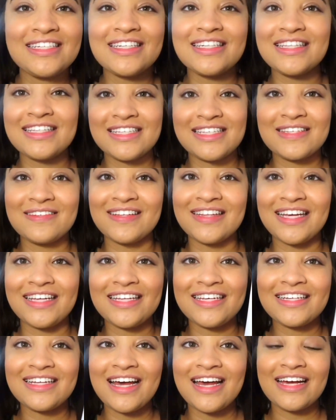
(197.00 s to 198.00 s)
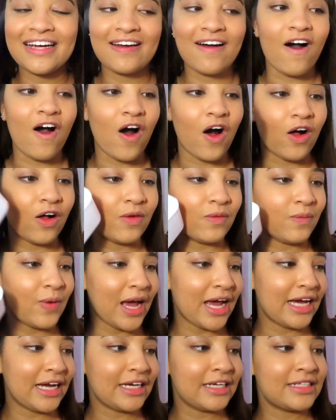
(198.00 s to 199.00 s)
This is what they look like. All
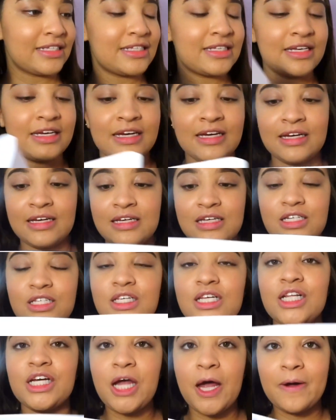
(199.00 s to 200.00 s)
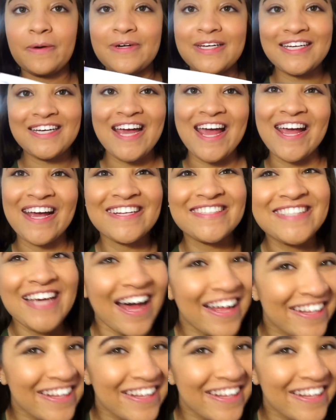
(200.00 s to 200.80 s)
white, silicone-y, and yeah.